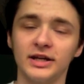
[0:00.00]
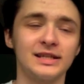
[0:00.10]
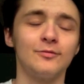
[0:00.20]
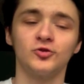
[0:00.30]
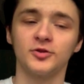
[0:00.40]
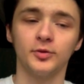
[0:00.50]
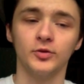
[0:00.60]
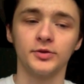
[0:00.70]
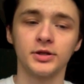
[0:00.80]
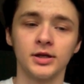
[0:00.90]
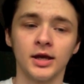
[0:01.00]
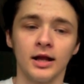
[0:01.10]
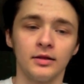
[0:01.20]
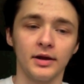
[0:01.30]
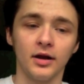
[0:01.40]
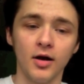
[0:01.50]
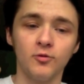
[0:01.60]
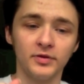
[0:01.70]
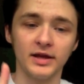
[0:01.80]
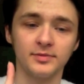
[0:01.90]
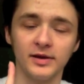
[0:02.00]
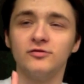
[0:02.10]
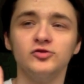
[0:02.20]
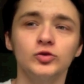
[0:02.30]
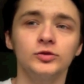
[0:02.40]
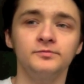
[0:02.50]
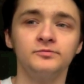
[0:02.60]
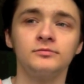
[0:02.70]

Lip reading: Knights get more support, then I want there to be a rule.